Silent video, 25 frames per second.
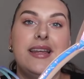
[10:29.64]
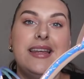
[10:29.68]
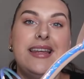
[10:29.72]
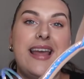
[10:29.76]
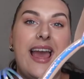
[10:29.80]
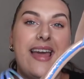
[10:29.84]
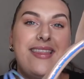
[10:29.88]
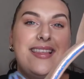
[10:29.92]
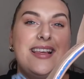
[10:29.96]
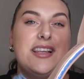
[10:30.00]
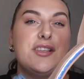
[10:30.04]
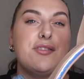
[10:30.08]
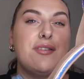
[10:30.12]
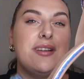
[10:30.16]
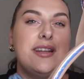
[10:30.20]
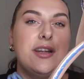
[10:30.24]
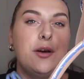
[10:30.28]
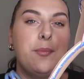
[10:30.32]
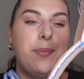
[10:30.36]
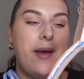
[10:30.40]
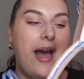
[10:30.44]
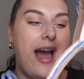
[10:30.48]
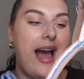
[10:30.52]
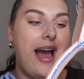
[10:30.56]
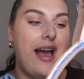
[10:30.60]
Yeah, these are a
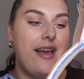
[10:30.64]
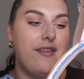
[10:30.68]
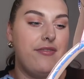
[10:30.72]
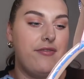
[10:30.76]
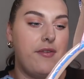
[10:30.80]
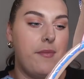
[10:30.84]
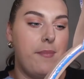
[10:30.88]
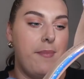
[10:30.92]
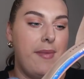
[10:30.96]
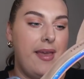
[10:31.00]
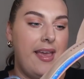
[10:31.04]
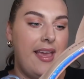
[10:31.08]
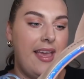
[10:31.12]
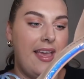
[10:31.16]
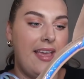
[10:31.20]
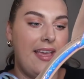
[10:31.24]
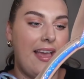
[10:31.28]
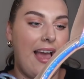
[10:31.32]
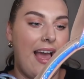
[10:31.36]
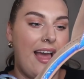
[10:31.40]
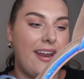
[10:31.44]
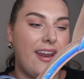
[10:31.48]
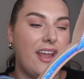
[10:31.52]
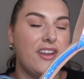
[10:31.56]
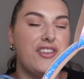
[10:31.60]
little bit high for me
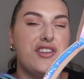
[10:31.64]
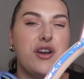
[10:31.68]
and I